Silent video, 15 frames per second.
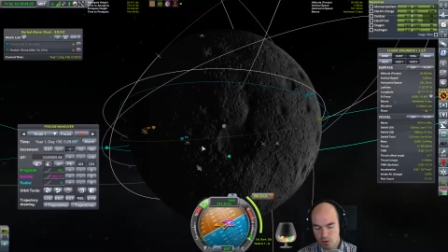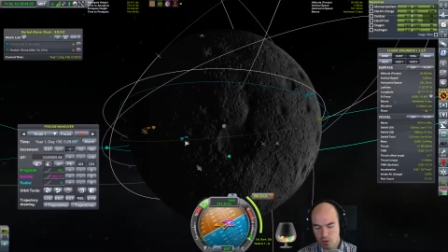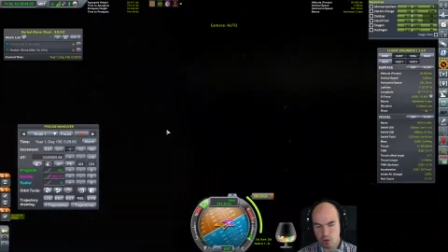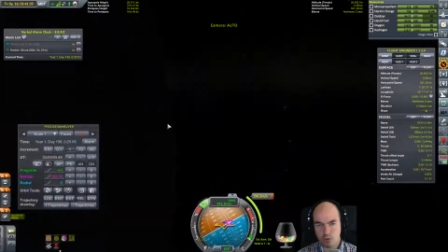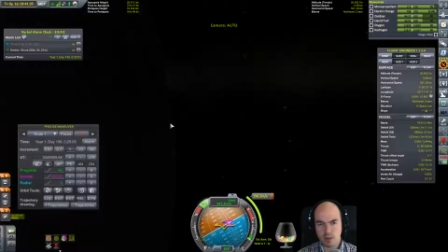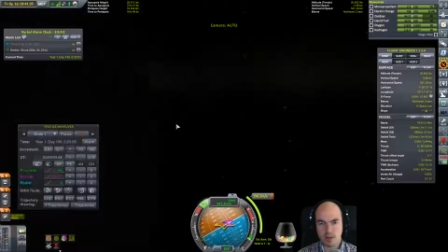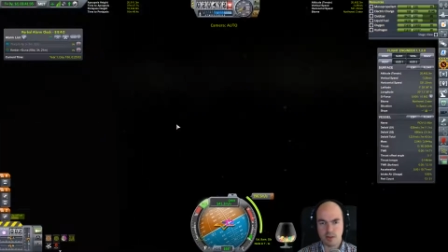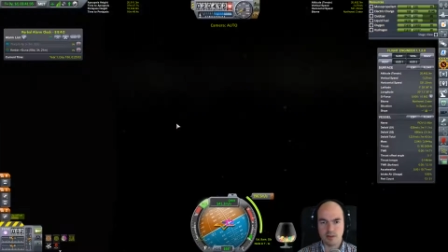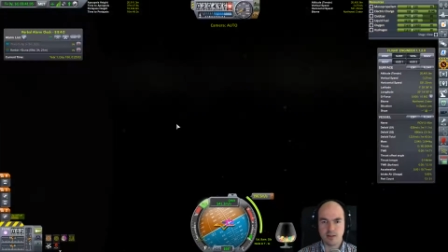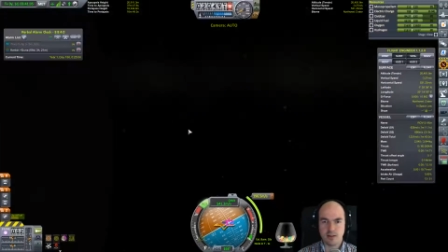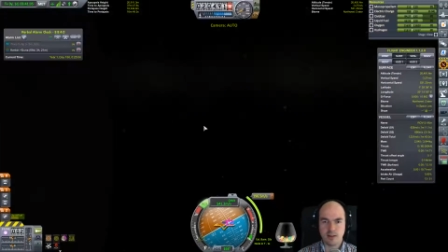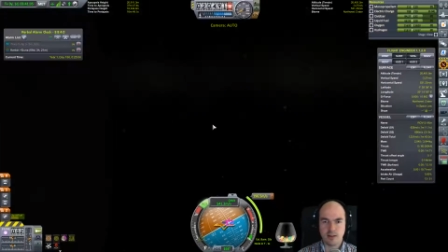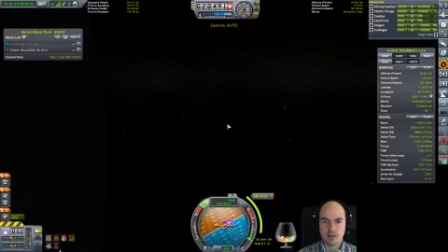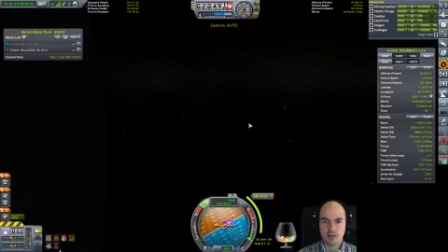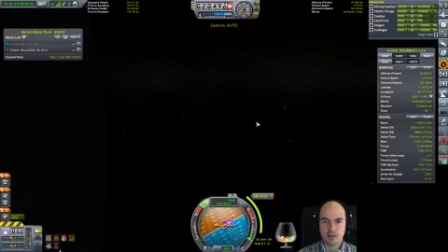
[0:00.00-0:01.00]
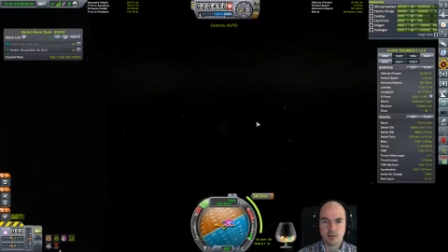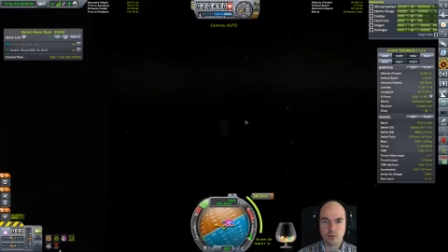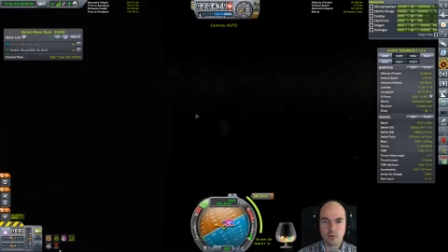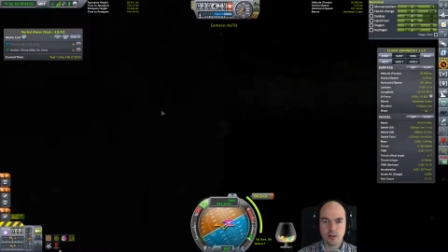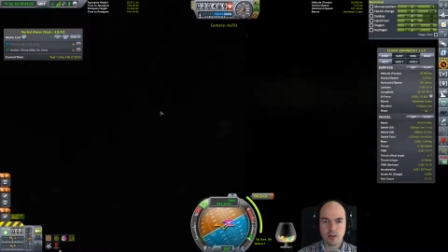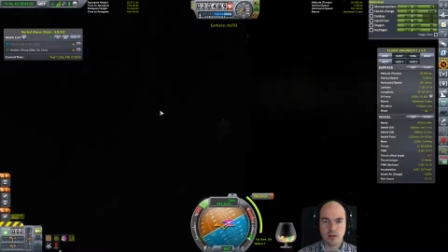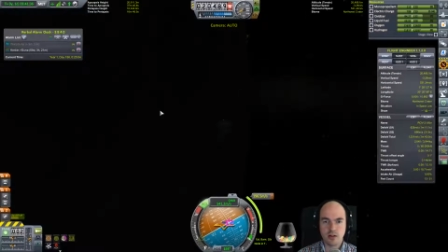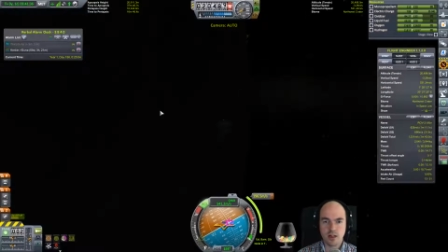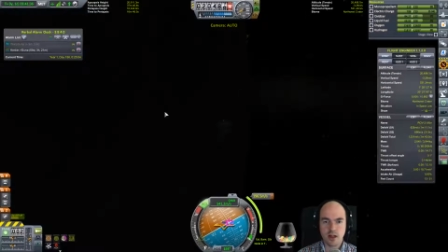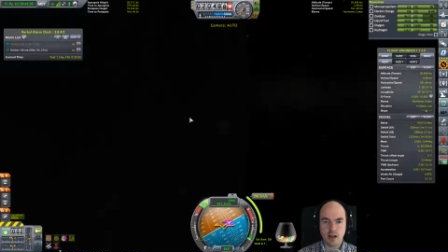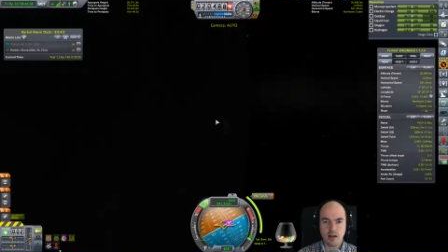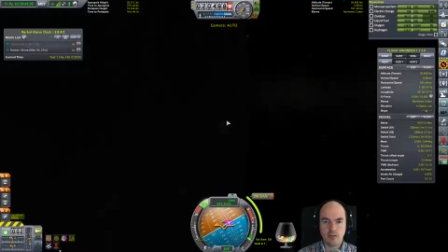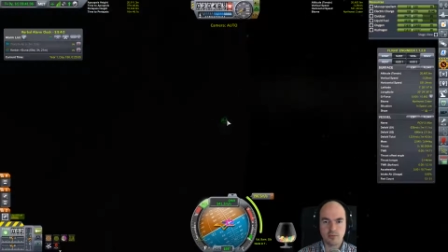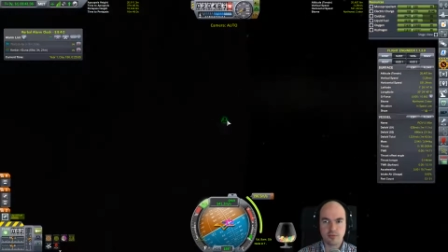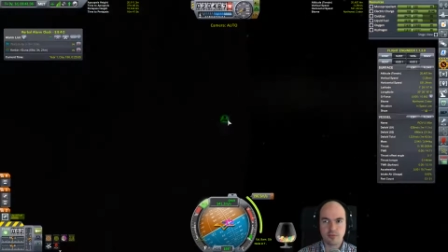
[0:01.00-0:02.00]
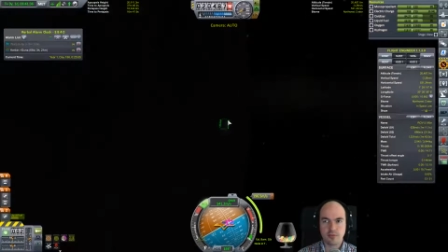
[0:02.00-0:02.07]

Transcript: Oh god, do we not have